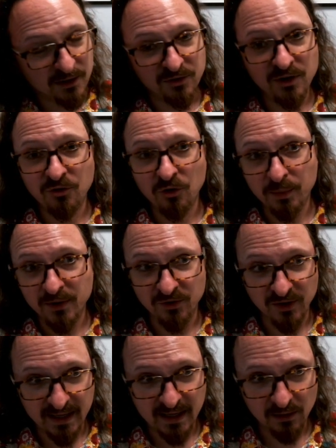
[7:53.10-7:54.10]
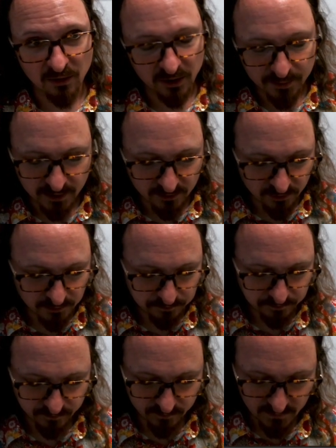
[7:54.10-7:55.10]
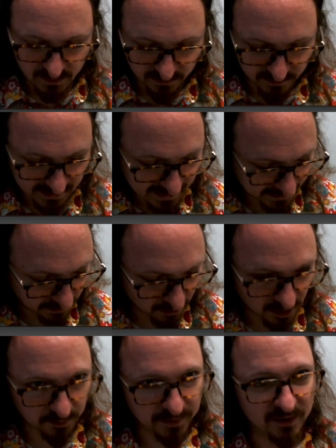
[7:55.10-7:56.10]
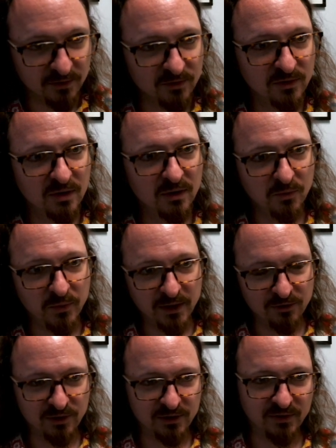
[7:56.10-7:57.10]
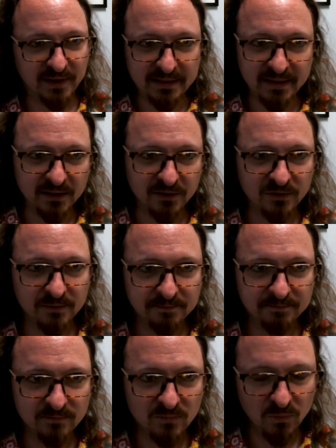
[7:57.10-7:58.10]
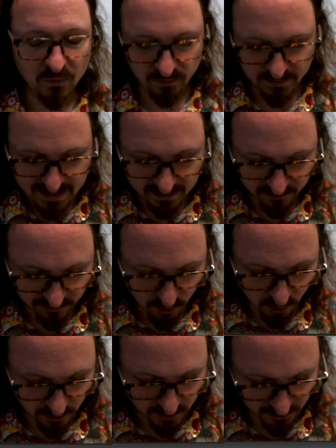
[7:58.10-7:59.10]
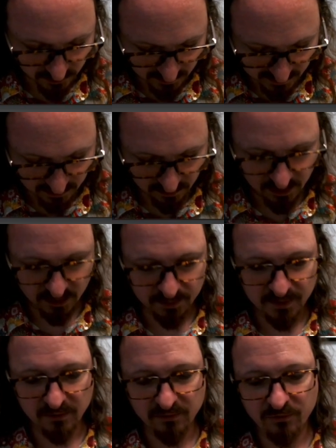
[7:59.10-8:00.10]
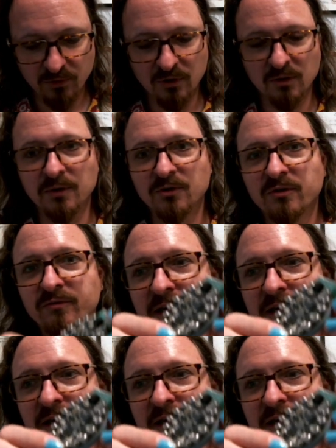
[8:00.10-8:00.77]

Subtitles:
digital pins and analog pins. The analog pins we address like this. A4 is analog pin 4, which if I